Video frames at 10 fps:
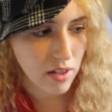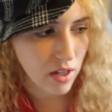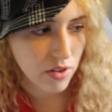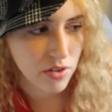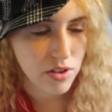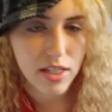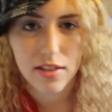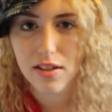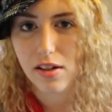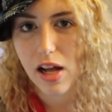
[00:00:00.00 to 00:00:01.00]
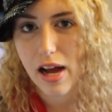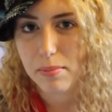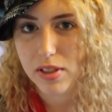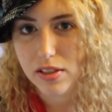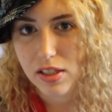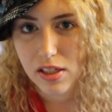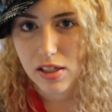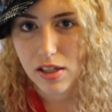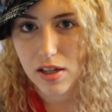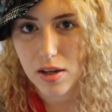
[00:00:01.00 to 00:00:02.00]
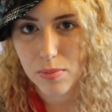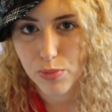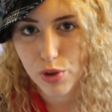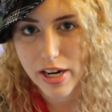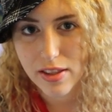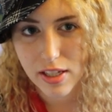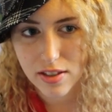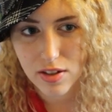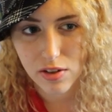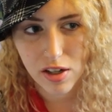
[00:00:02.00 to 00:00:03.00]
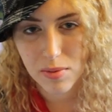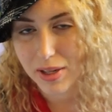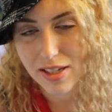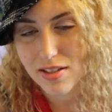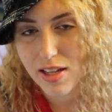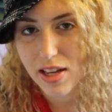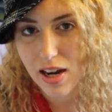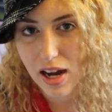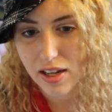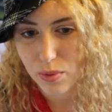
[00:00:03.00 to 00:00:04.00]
other things that'll happen, great things that'll come. Like I said,